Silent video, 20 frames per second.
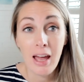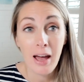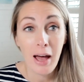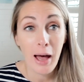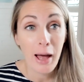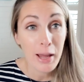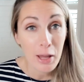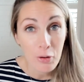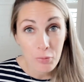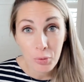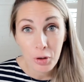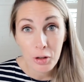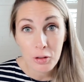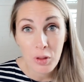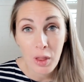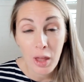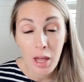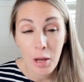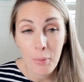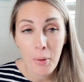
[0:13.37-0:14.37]
I have
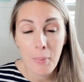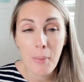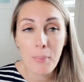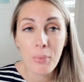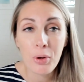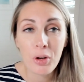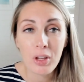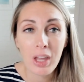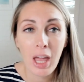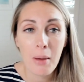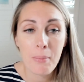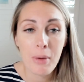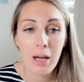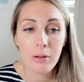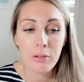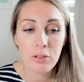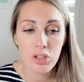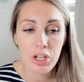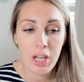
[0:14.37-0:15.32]
worked with her when my book came out.